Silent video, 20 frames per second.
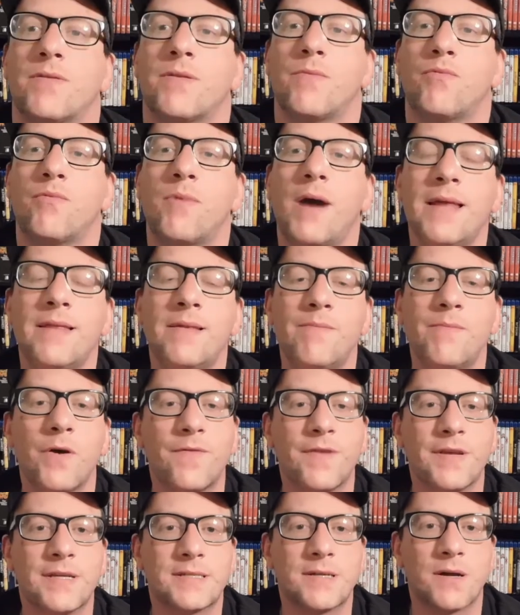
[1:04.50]
The way the
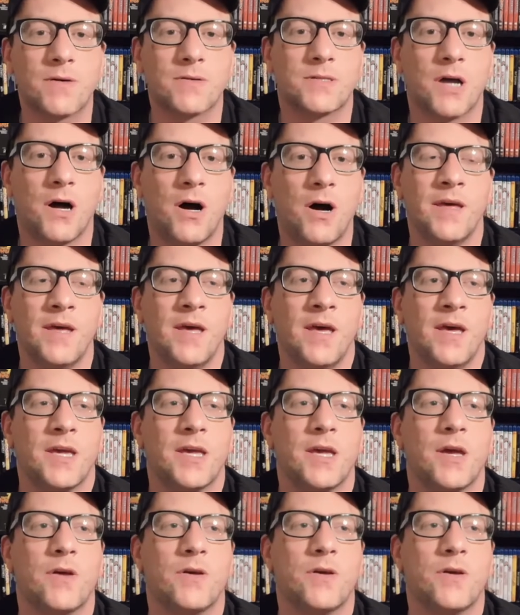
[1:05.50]
movie starts off, you know,